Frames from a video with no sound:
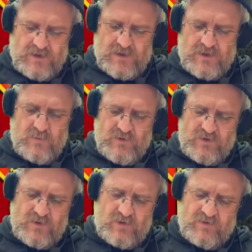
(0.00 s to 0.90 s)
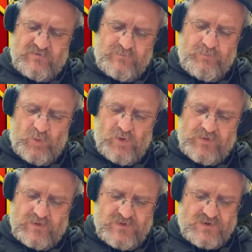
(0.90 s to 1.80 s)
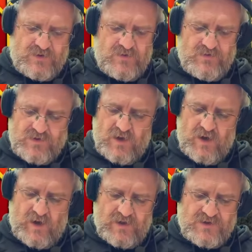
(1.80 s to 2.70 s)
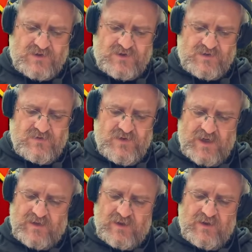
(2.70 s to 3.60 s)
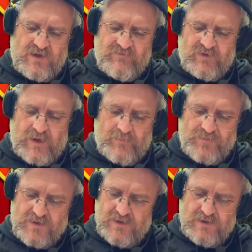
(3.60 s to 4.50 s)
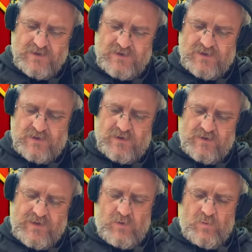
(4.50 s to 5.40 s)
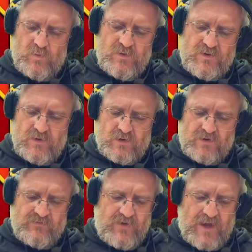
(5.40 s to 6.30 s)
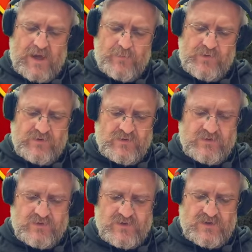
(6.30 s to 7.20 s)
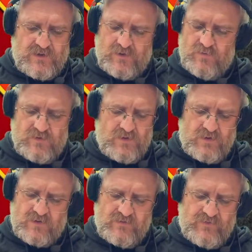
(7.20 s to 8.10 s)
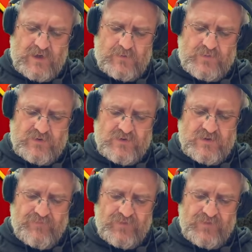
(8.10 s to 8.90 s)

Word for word: I would not have bought those two tasks to get the level up. Yeah, that would not have happened. That would not have happened.